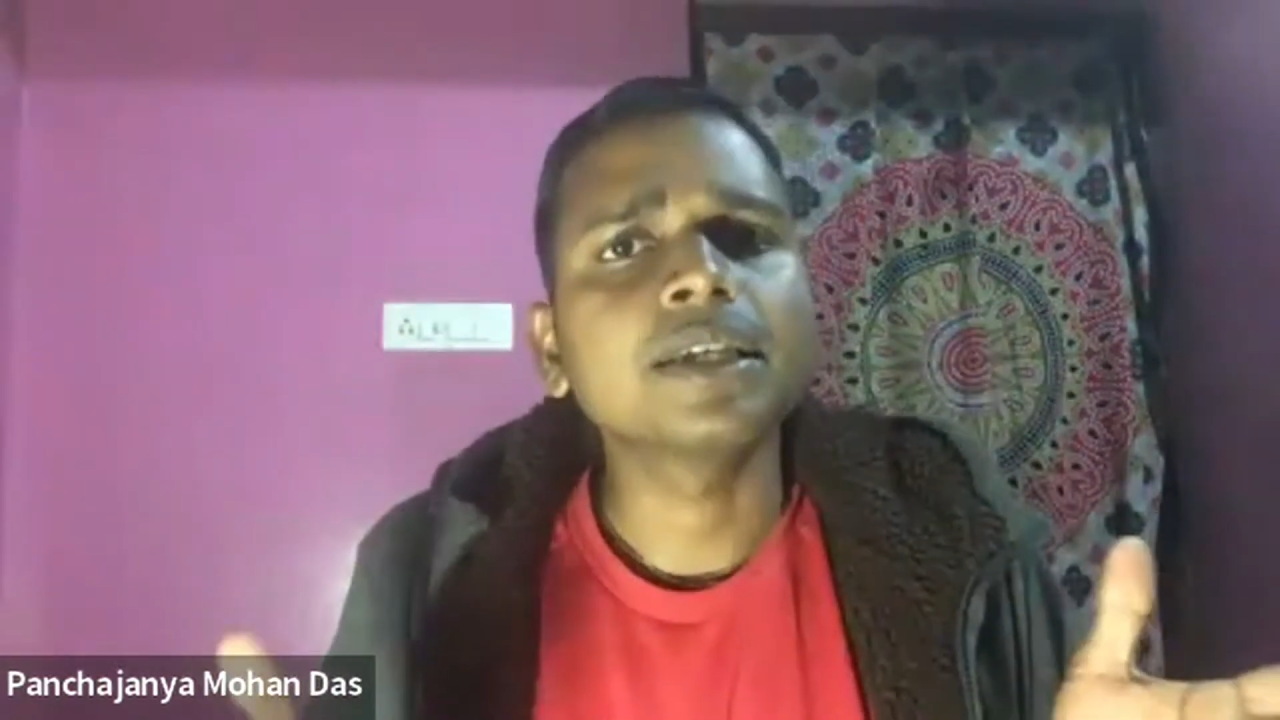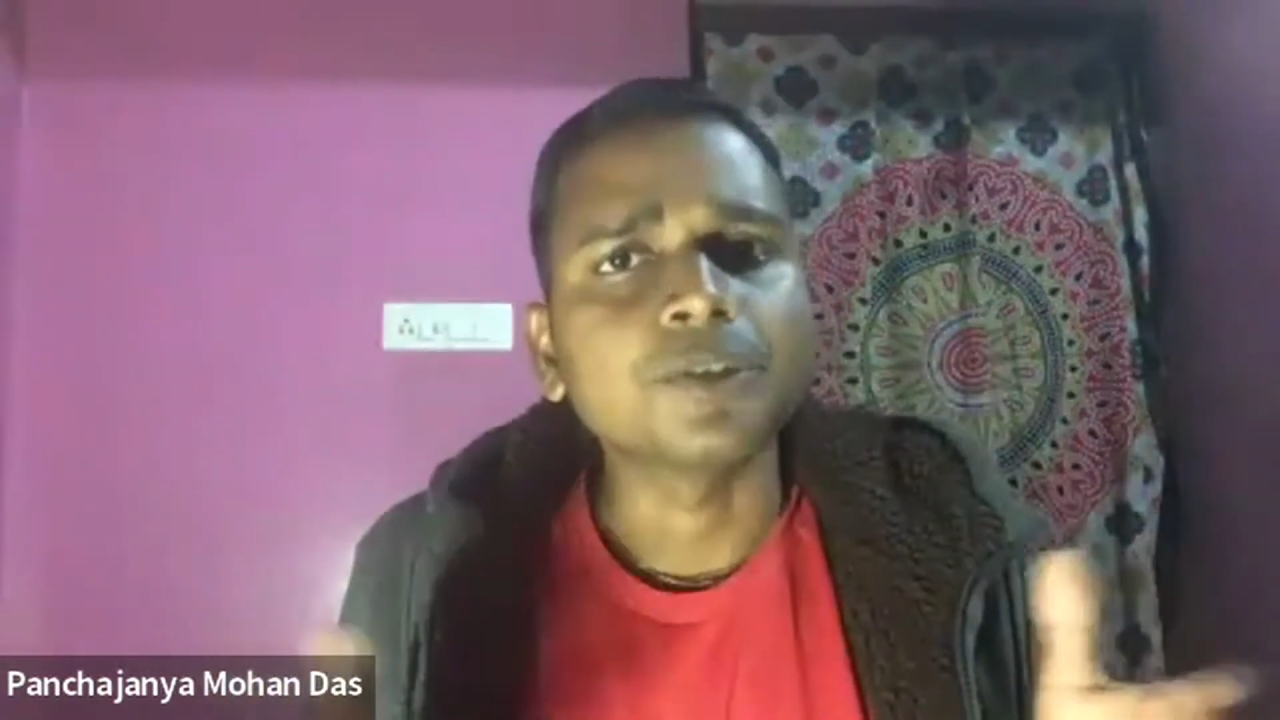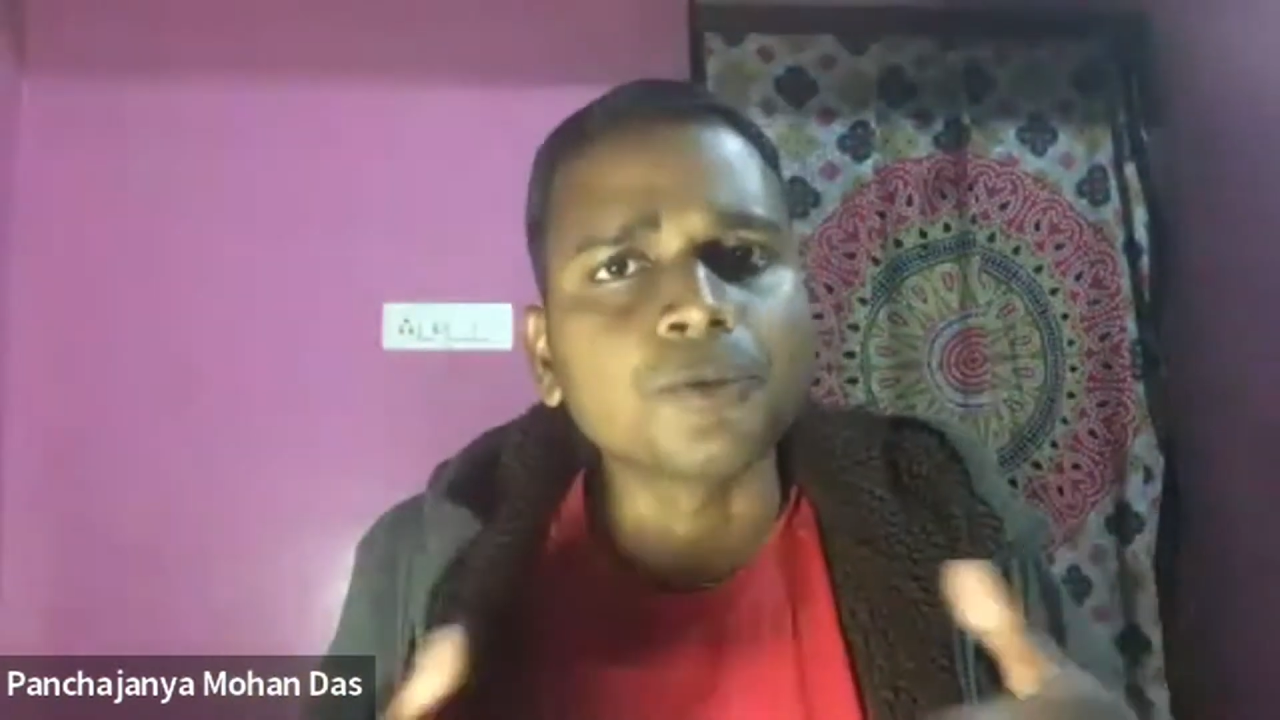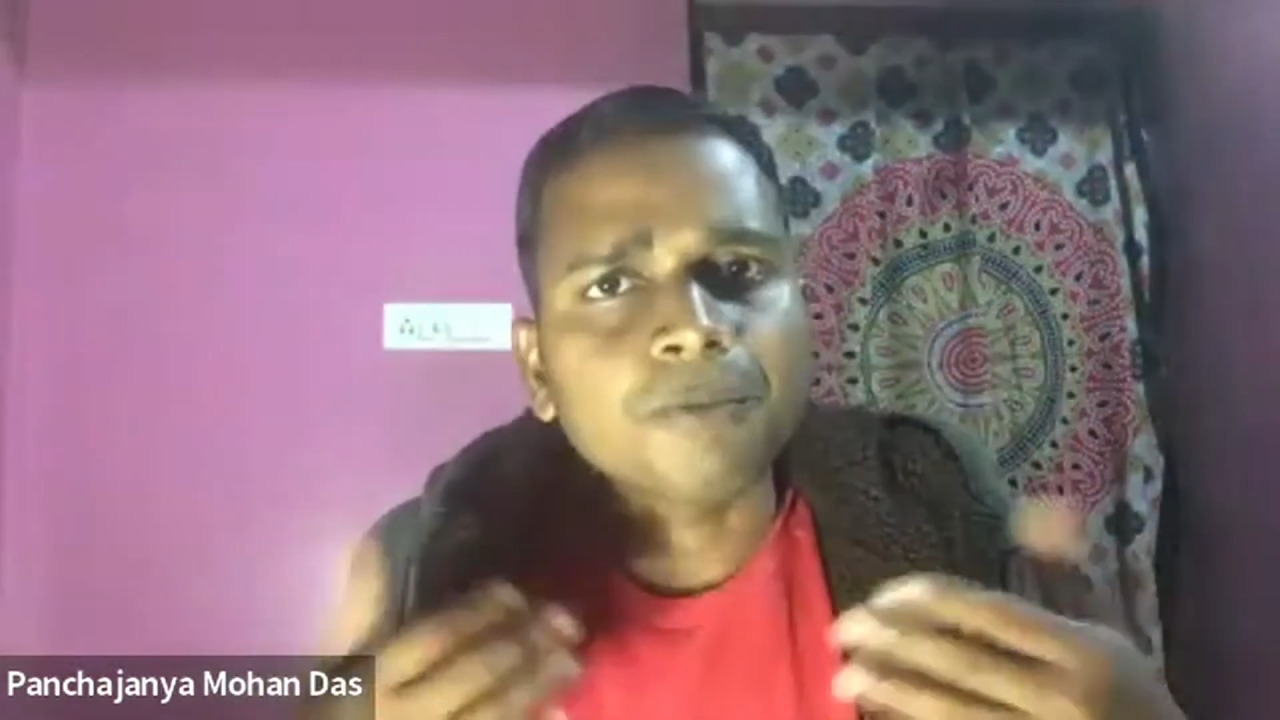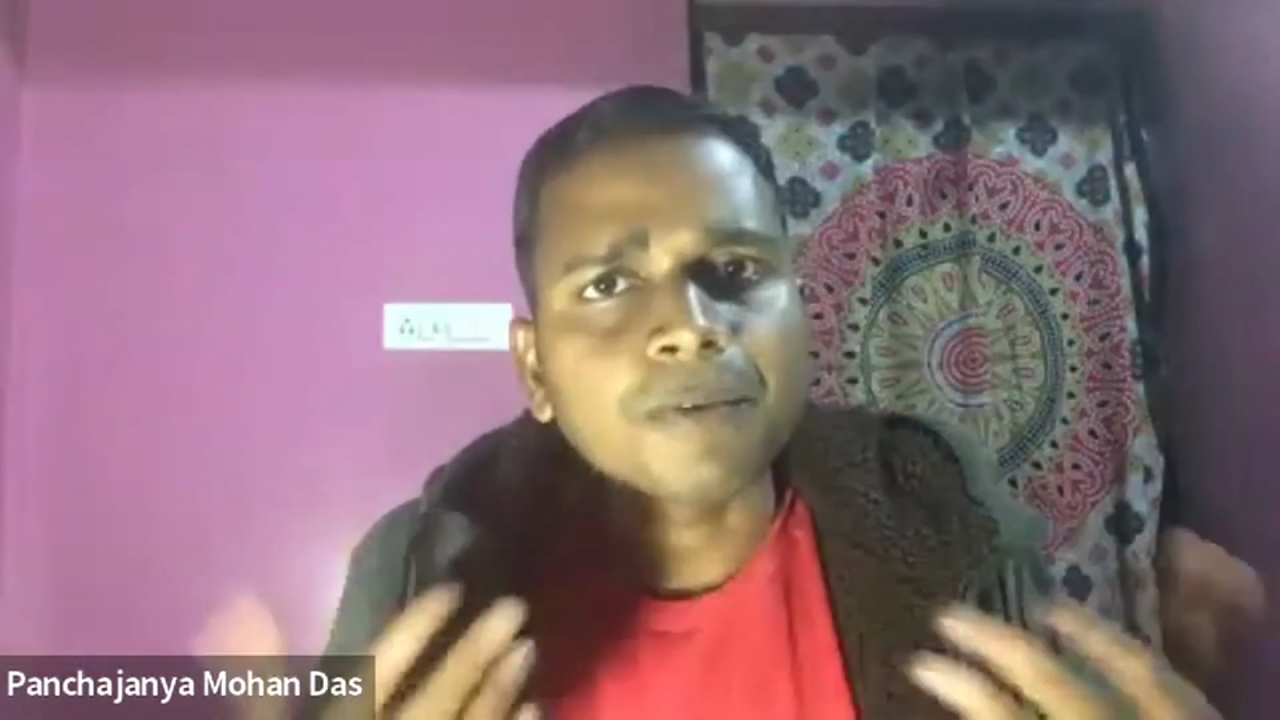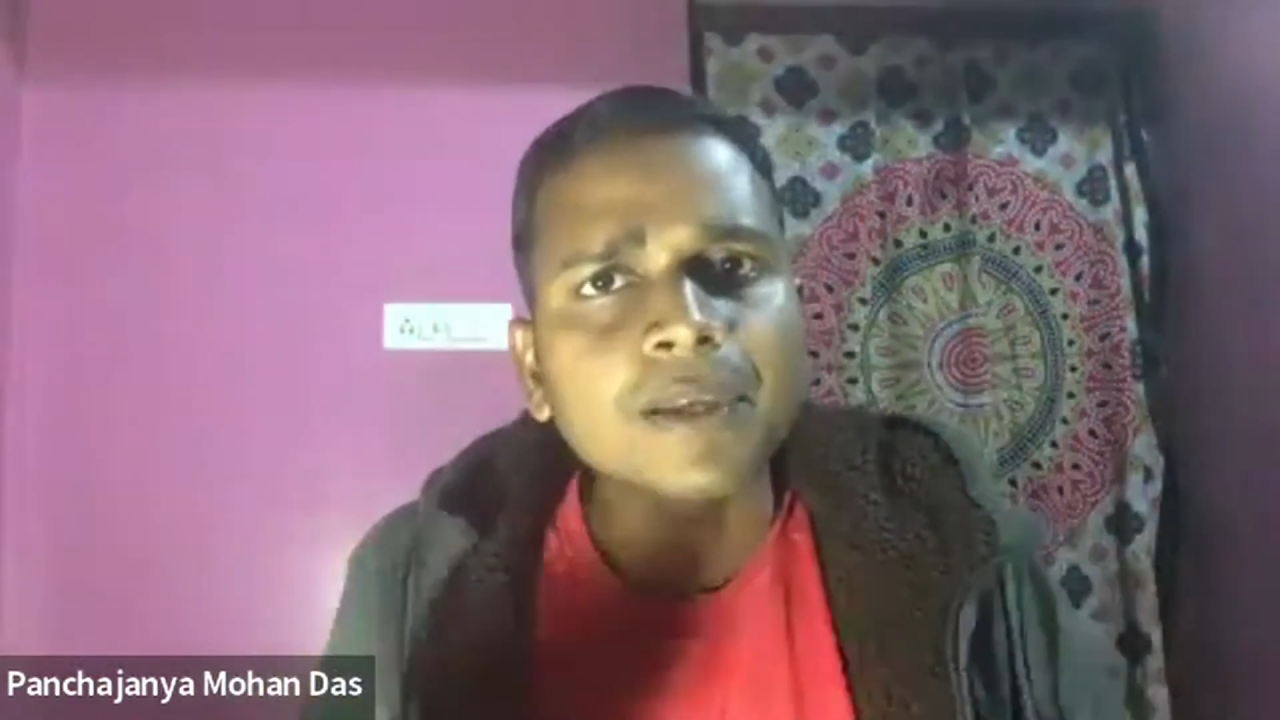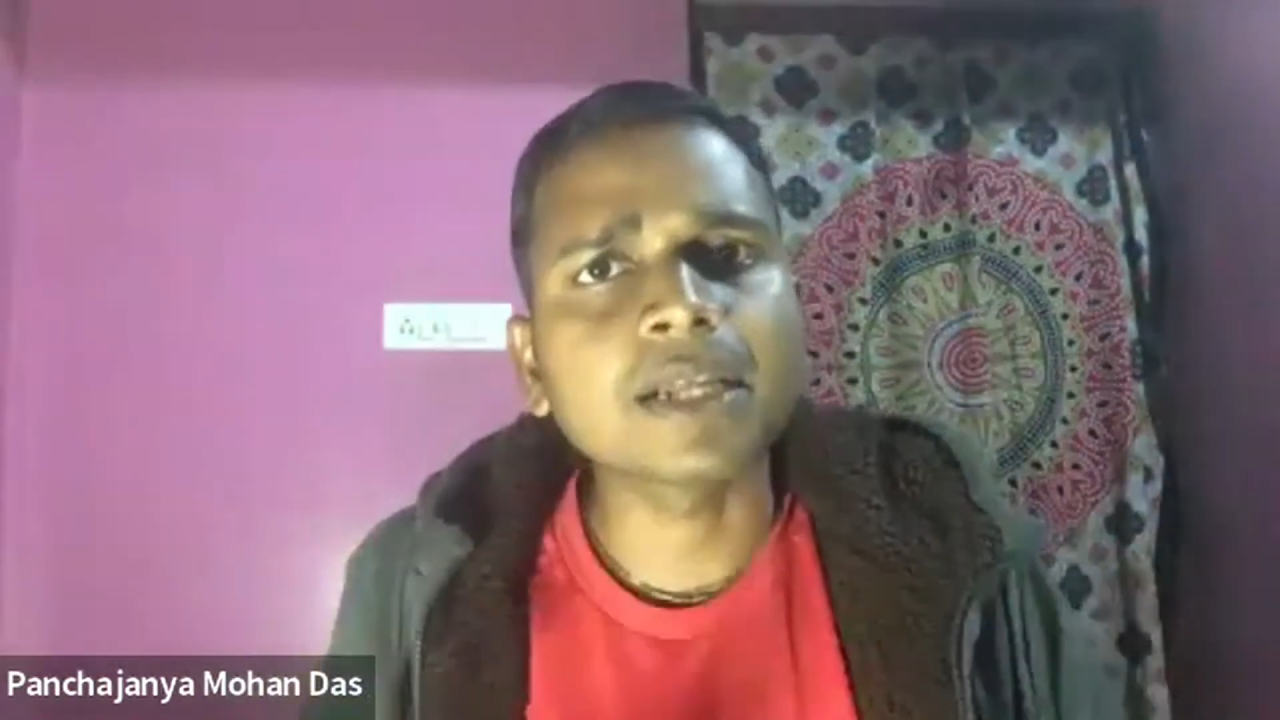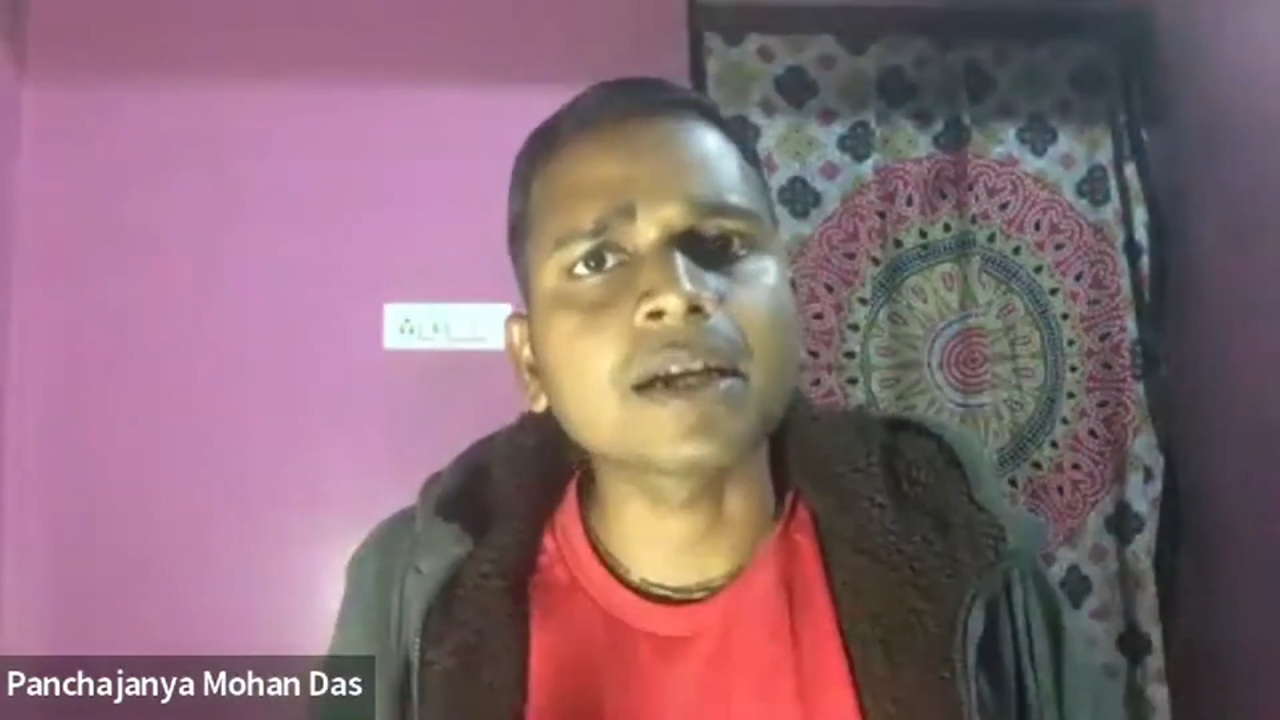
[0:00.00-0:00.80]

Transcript: you feel